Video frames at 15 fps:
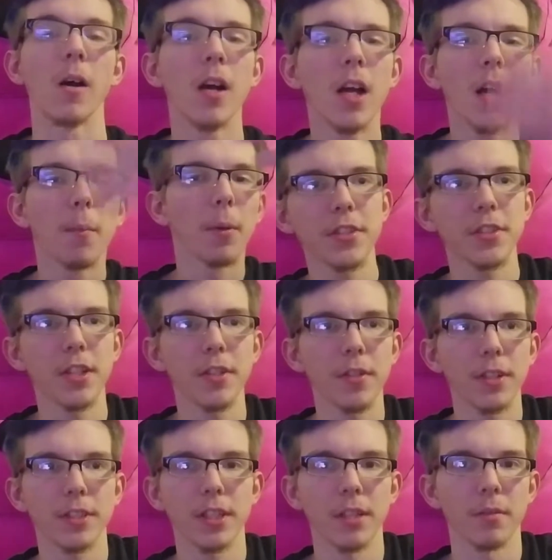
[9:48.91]
But if you guys are
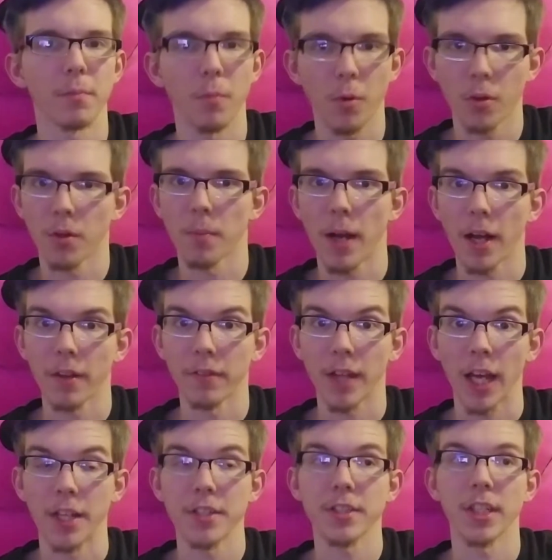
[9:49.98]
interested in more
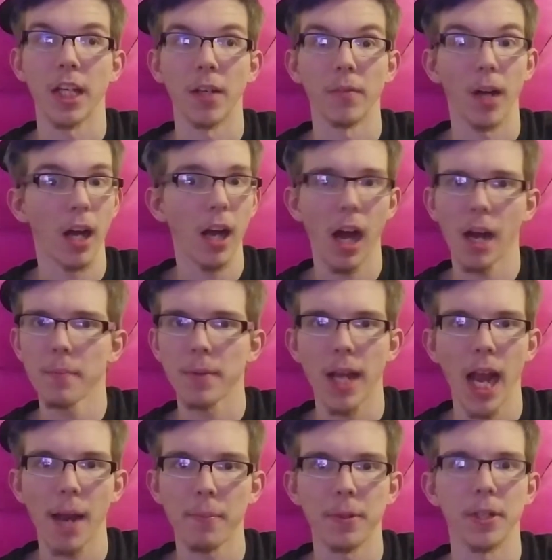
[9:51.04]
about that stuff, I'd
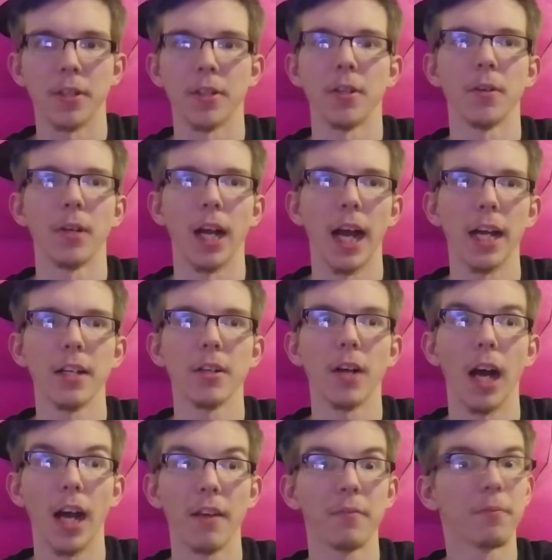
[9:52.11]
be happy to do it. I
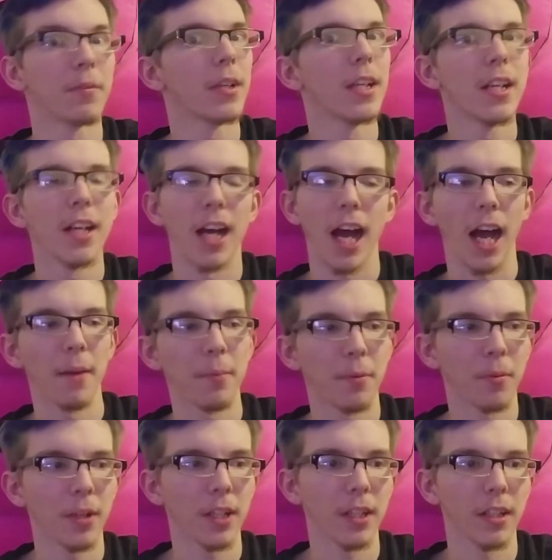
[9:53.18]
know I've
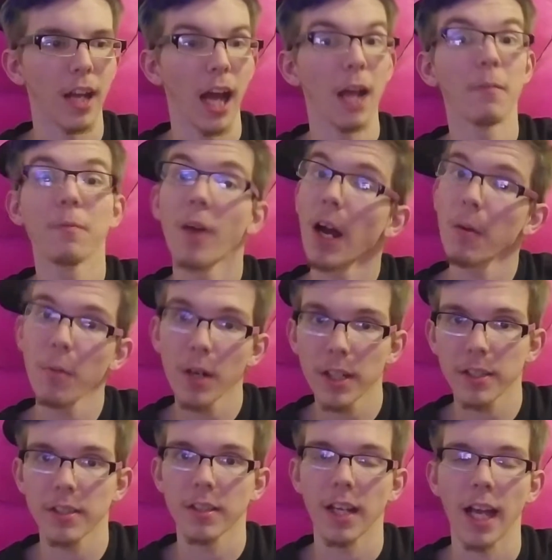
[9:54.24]
been working. I
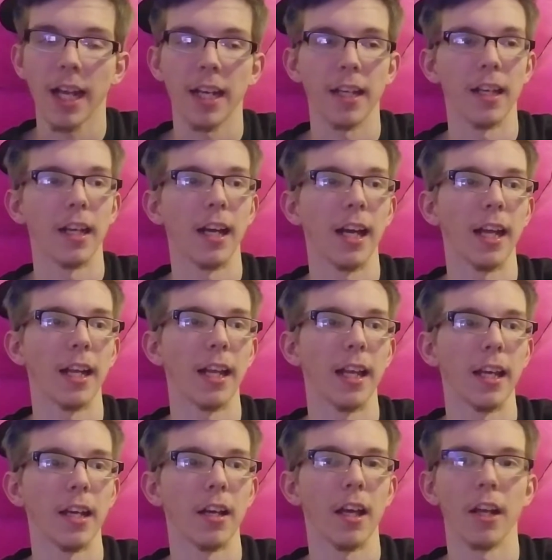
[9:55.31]
work at
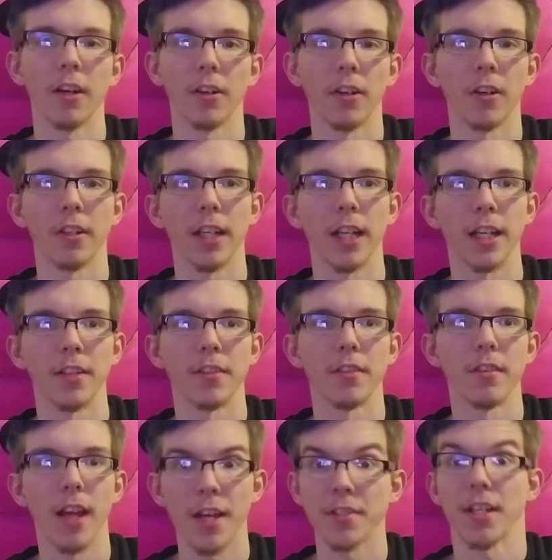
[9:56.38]
our
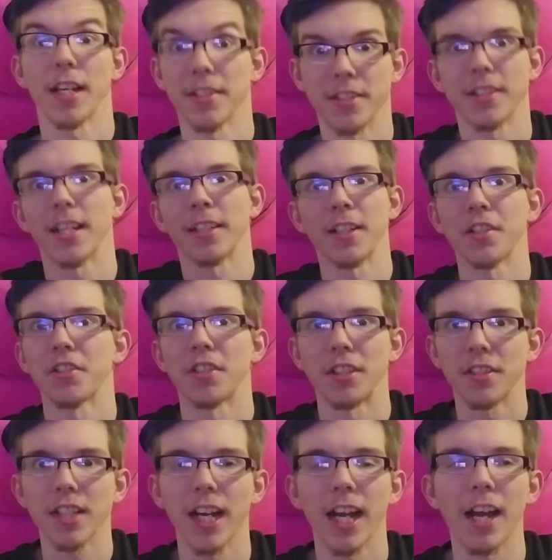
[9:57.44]
arcade as a
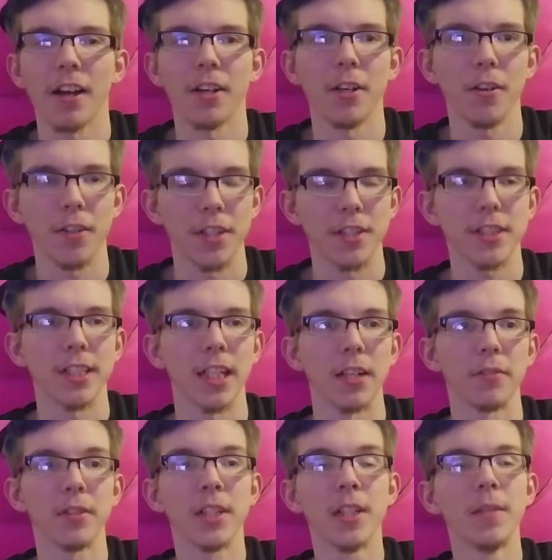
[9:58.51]
technician. It's kind of how I know this
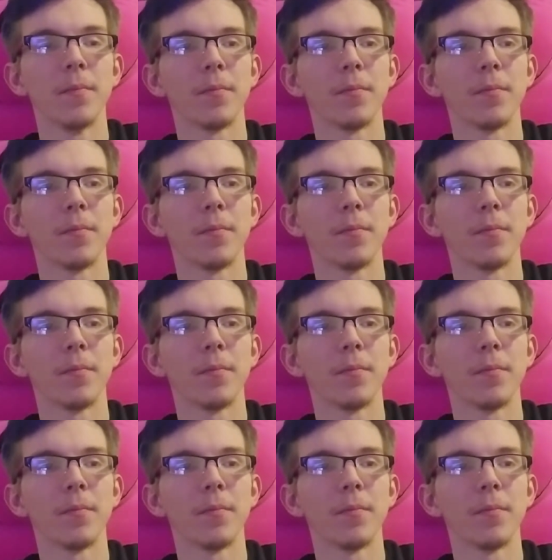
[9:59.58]
stuff.